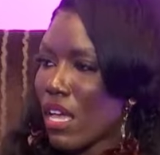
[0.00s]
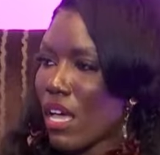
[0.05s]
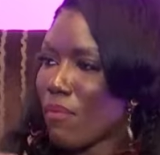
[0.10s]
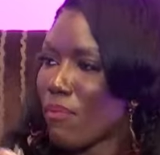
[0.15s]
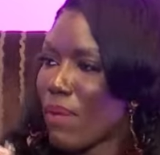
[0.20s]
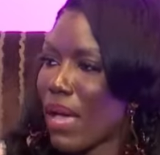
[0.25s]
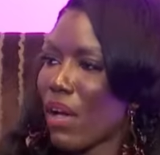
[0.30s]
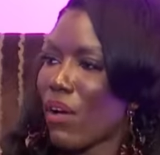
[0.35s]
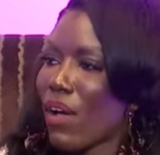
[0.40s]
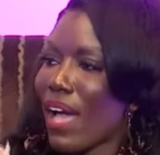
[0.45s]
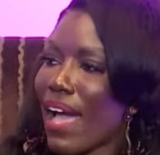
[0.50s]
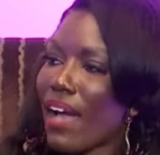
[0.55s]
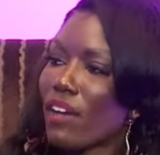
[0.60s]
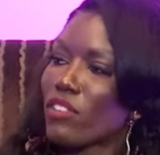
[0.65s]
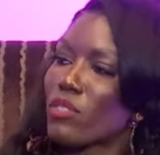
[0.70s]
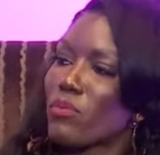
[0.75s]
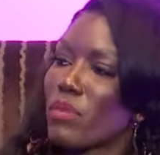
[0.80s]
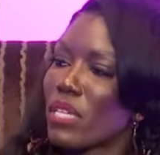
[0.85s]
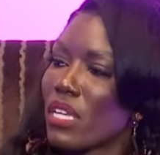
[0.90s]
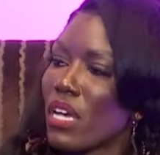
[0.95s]
about
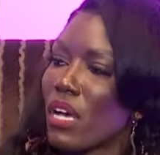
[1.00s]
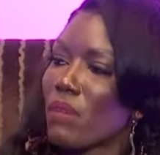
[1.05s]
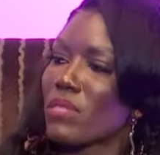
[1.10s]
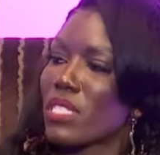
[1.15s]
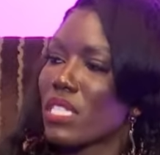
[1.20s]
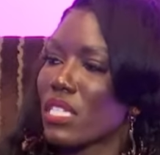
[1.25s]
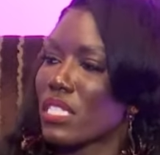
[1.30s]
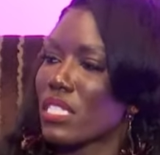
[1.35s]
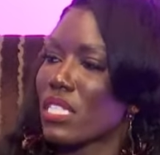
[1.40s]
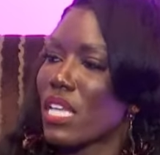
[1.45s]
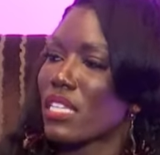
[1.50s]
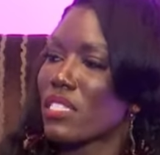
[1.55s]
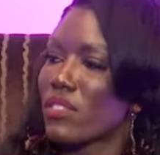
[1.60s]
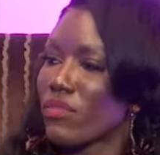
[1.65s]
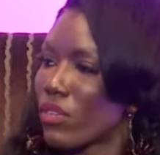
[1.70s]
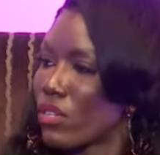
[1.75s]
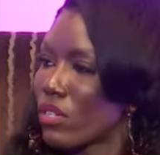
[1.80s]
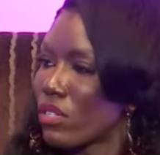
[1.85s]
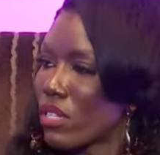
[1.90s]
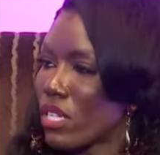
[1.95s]
how to become
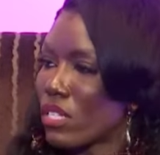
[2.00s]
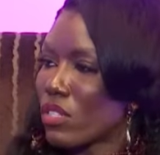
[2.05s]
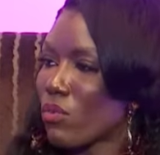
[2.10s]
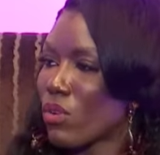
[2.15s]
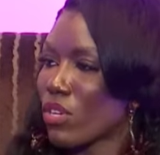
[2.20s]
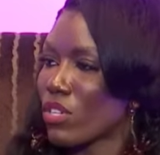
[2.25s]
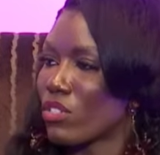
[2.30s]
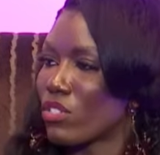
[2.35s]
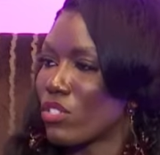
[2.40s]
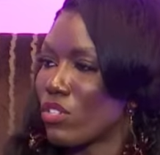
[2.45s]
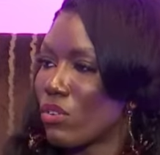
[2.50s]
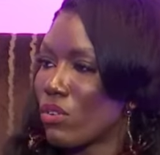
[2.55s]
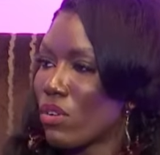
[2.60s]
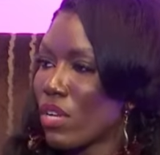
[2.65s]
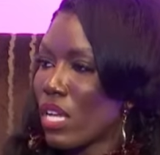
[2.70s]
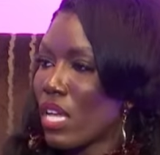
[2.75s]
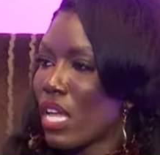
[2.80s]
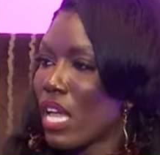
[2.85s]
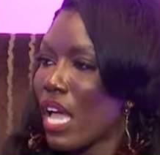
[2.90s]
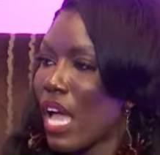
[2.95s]
successful in mm. the work you do.
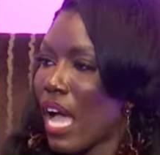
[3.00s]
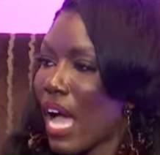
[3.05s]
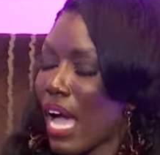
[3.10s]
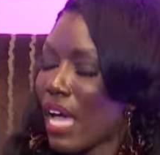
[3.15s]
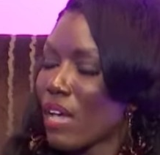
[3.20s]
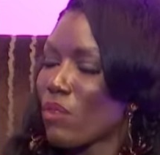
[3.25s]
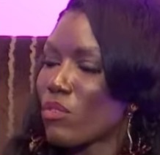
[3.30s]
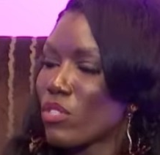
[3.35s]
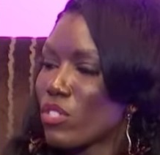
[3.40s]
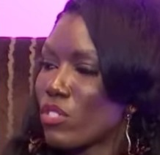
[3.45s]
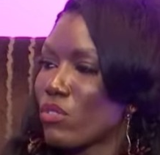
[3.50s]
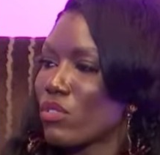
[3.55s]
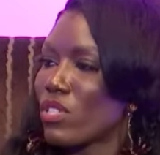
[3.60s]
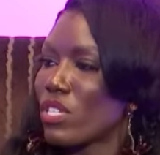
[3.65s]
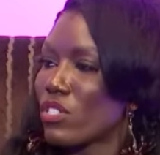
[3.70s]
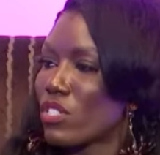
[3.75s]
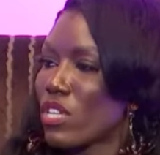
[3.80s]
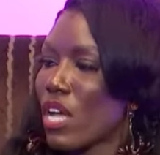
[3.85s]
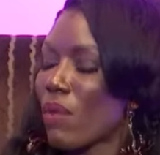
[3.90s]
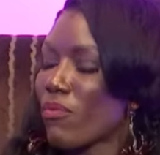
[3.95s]
Mm. I would do
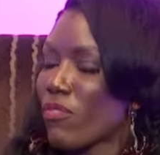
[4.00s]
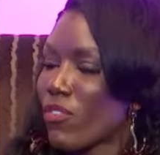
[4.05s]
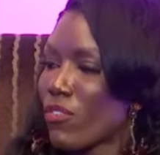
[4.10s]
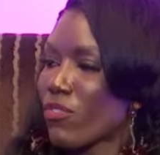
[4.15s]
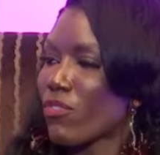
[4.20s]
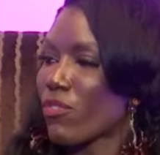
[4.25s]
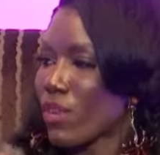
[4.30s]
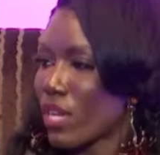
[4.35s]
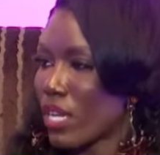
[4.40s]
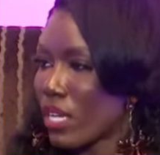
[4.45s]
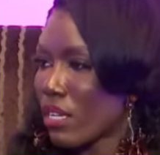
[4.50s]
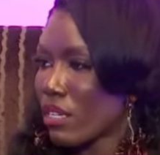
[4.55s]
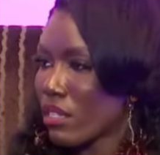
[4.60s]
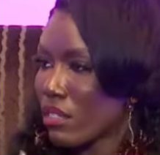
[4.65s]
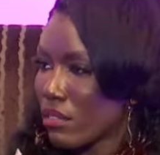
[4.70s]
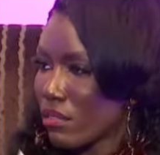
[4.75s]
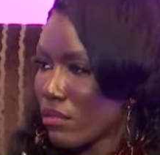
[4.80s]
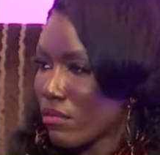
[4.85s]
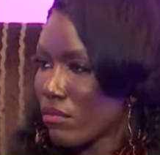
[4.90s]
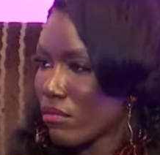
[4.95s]
this job for free,
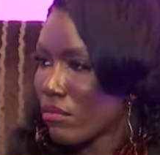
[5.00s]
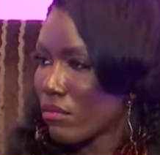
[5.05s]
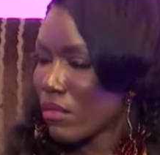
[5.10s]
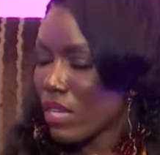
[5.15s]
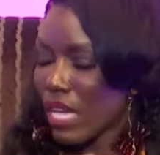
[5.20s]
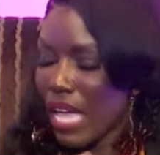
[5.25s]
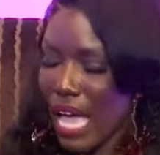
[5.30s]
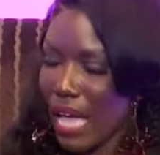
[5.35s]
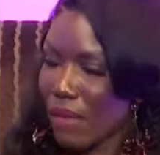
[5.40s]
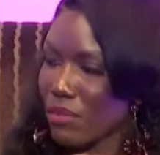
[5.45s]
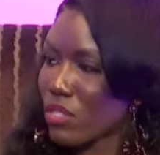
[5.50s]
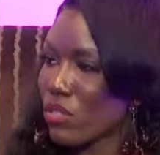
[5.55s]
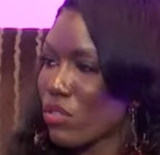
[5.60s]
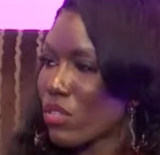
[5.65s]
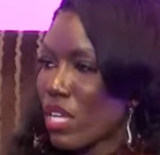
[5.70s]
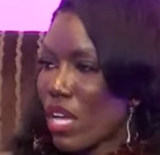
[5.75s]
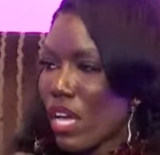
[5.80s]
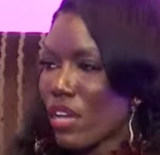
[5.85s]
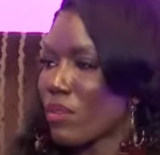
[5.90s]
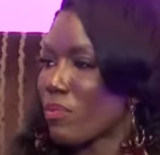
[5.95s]

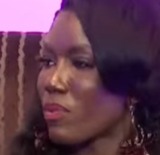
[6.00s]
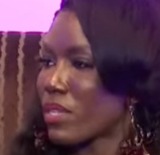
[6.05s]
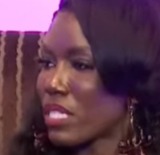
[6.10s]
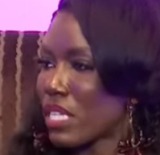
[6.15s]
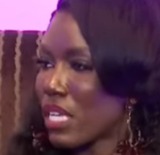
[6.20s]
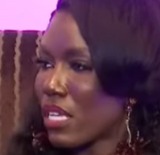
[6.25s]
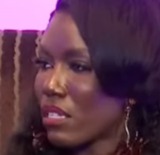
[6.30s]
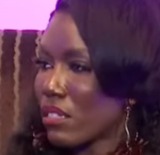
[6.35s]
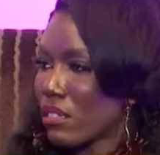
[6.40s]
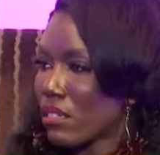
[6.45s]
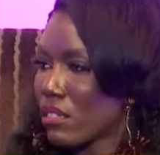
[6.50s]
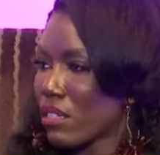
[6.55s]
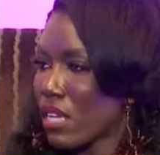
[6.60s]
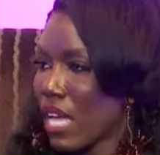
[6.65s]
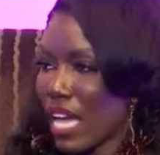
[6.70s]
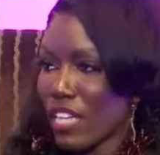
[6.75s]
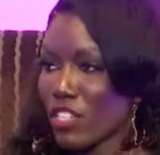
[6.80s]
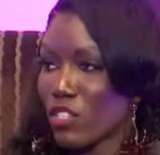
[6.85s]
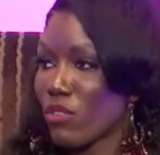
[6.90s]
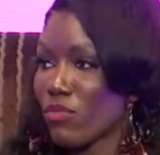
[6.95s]
absolutely 100%.
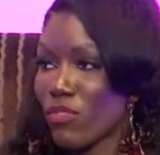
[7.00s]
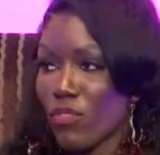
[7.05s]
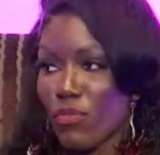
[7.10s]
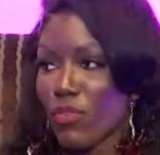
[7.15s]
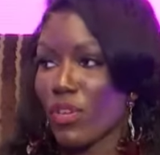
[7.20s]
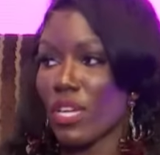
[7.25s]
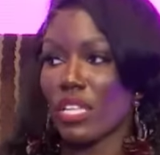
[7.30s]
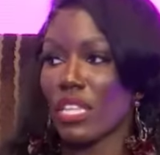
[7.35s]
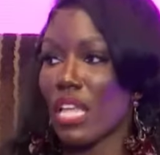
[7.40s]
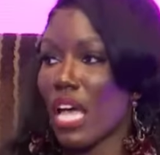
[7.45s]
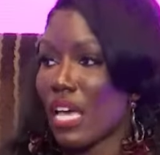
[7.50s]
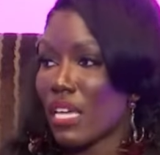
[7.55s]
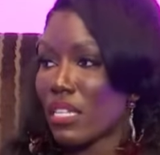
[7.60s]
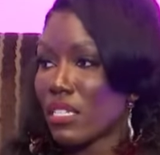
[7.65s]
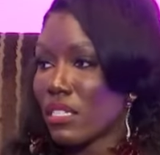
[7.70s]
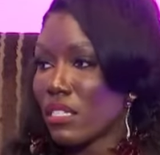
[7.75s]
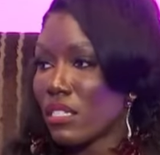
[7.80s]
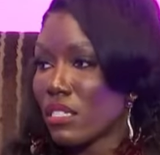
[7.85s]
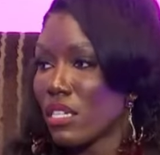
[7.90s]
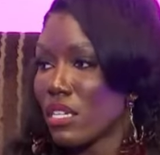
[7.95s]
I do it for free a lot